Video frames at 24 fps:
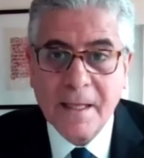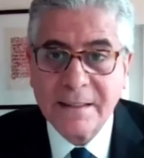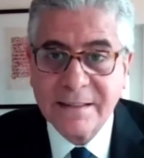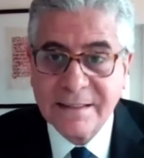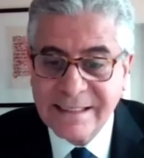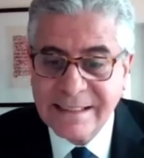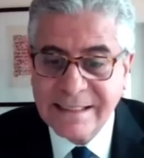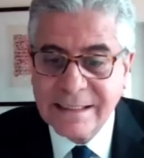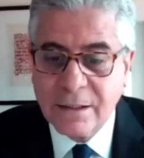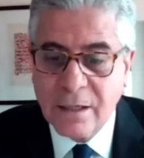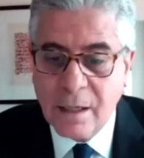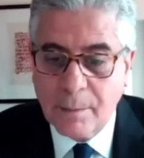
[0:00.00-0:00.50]

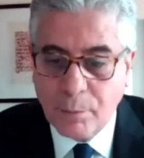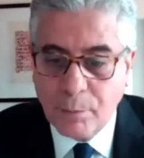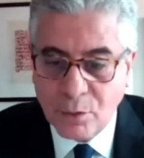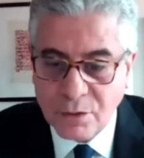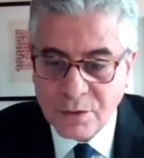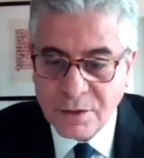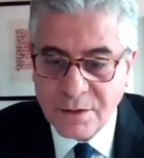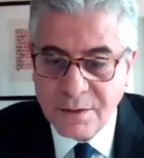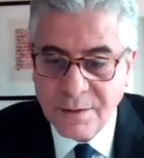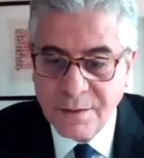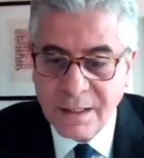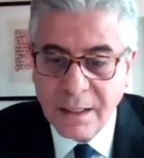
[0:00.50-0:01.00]

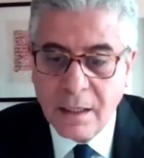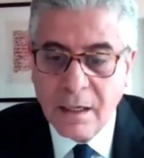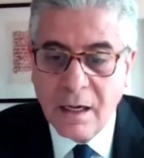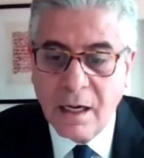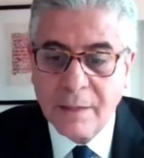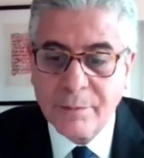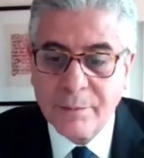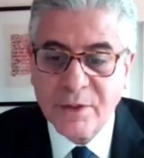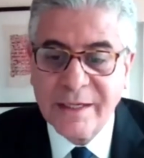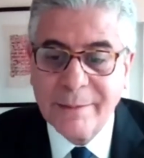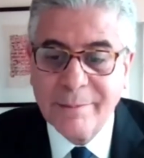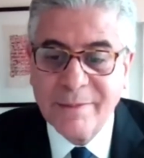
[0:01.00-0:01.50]
decoupled
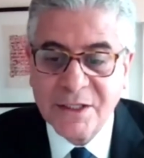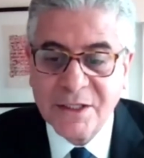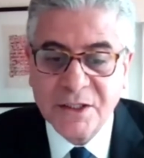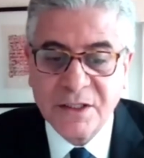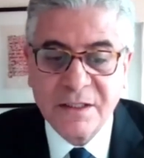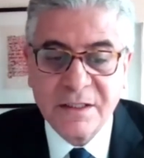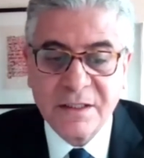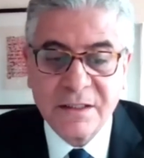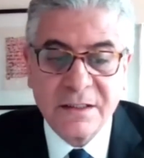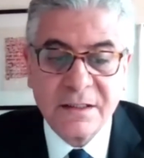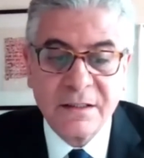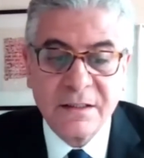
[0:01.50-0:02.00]
carbon
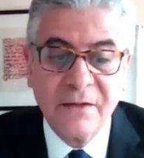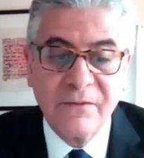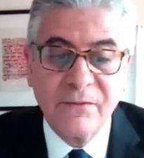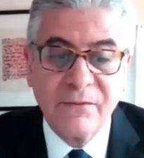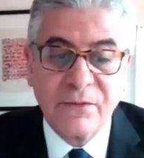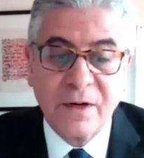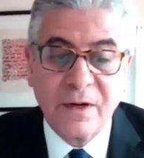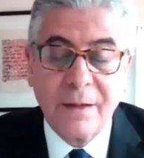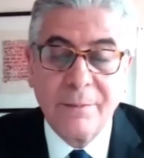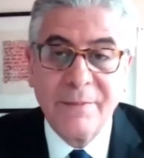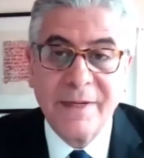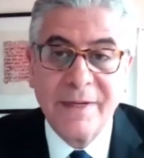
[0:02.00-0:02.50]
emissions
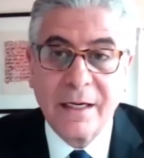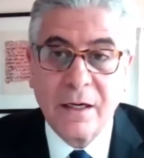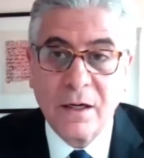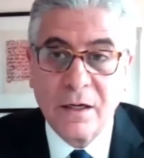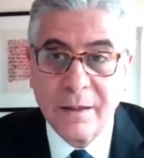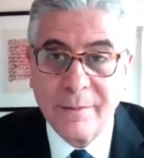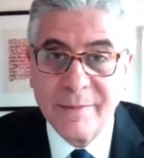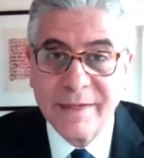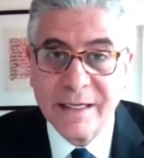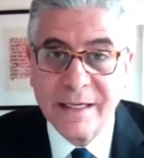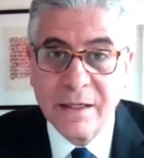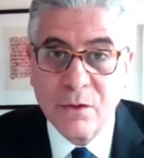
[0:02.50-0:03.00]
from
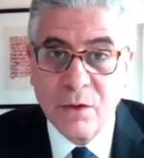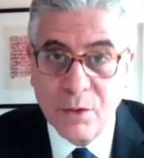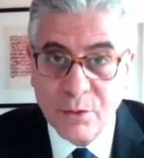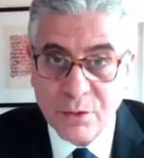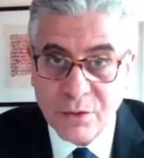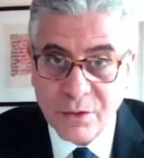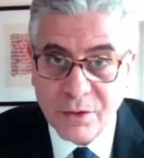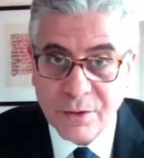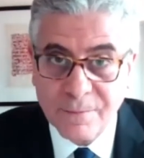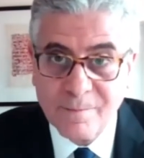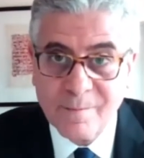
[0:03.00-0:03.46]
economic growth.